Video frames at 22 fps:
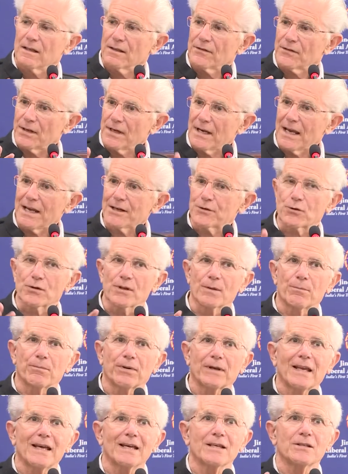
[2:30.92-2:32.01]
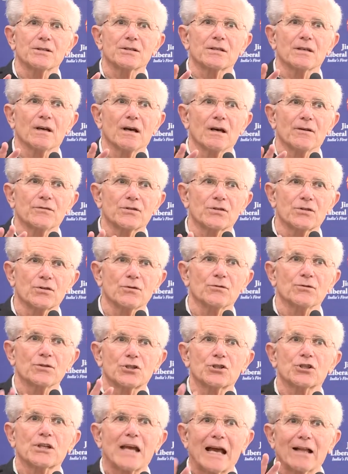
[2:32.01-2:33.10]
the nature and the place of students
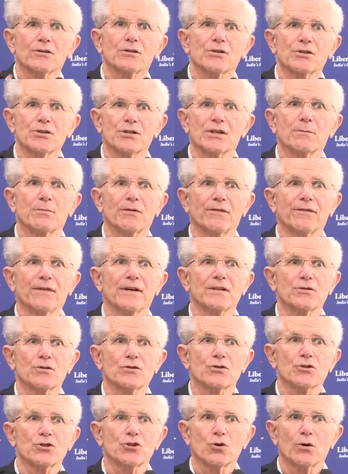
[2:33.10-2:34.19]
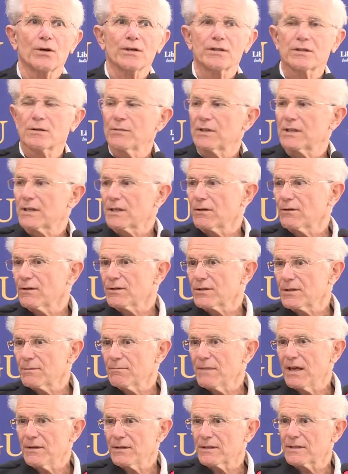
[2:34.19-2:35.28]
challenging professors' choice of materials and
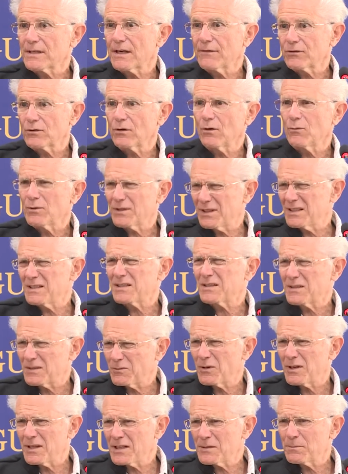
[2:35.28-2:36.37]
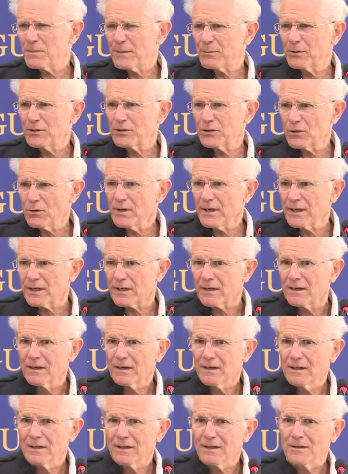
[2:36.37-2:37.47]
methods. After all, what are these people doing?
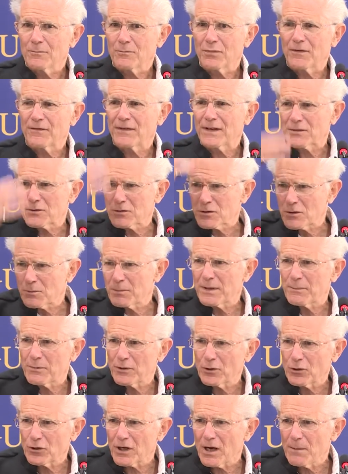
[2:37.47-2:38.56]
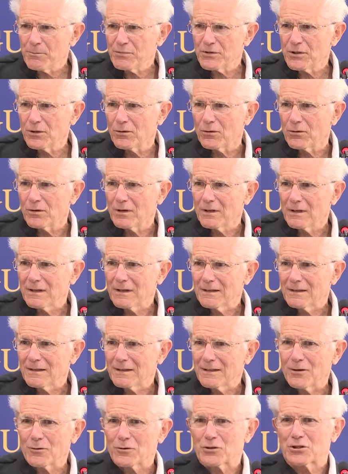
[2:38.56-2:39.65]
Professors are people you look up to.
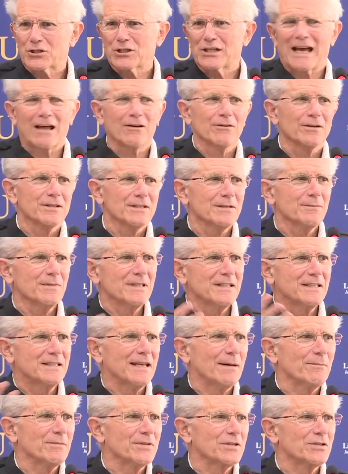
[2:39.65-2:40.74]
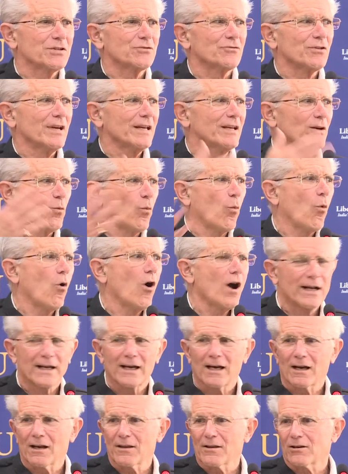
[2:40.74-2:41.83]
You don't challenge them and demonstrate and walk
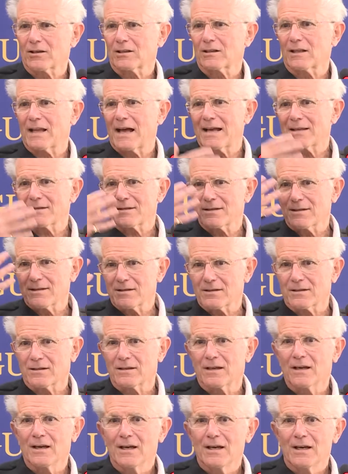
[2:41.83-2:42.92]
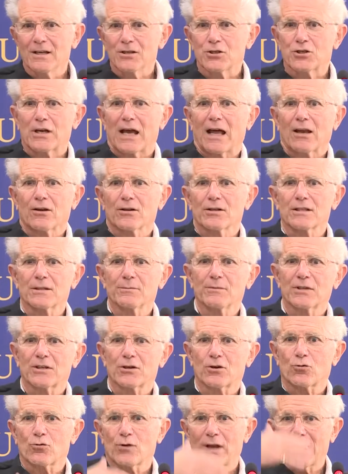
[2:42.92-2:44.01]
out of their classes and challenge them
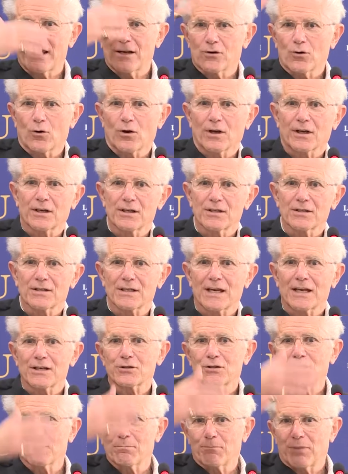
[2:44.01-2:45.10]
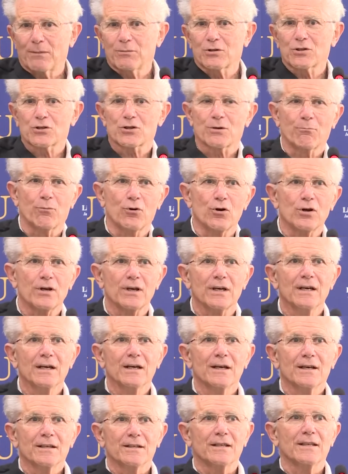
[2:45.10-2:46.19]
and create an organization and publish a book
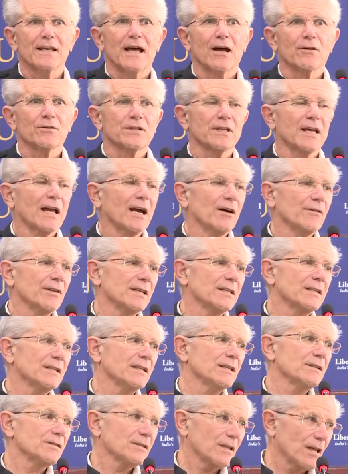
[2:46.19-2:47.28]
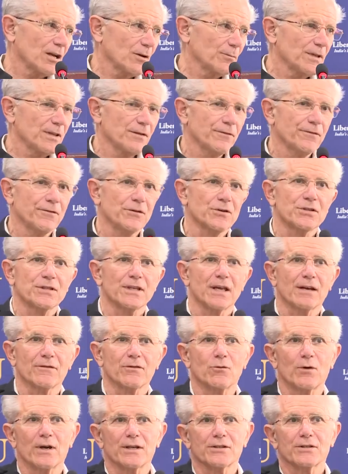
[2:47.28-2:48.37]
denouncing how they teach. That'll be the first set
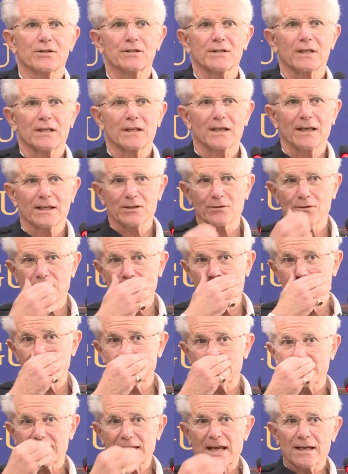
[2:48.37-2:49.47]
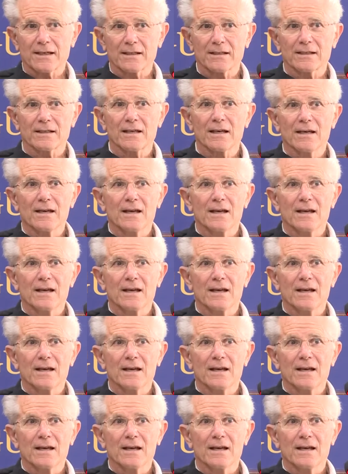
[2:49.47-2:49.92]
of questions I'd like to address. The second